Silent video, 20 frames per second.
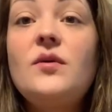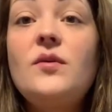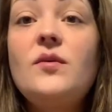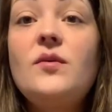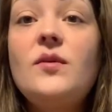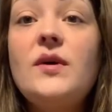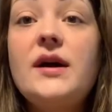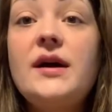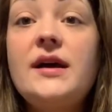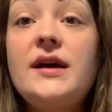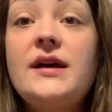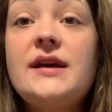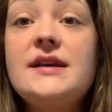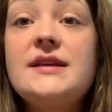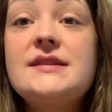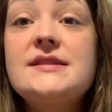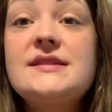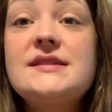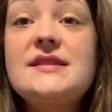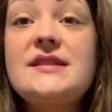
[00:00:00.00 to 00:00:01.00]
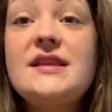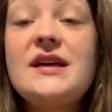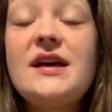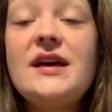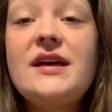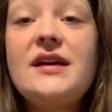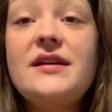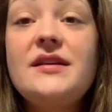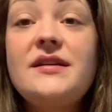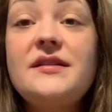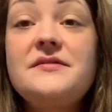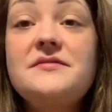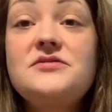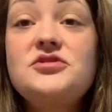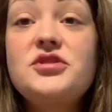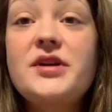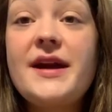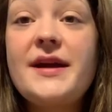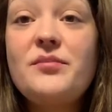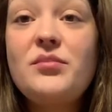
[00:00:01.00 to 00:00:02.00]
was the
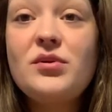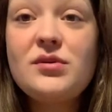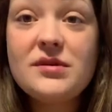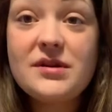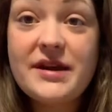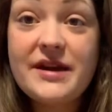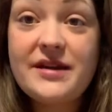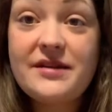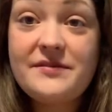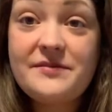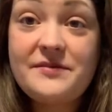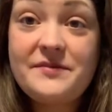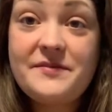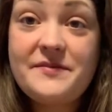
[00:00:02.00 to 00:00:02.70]
dry pouring.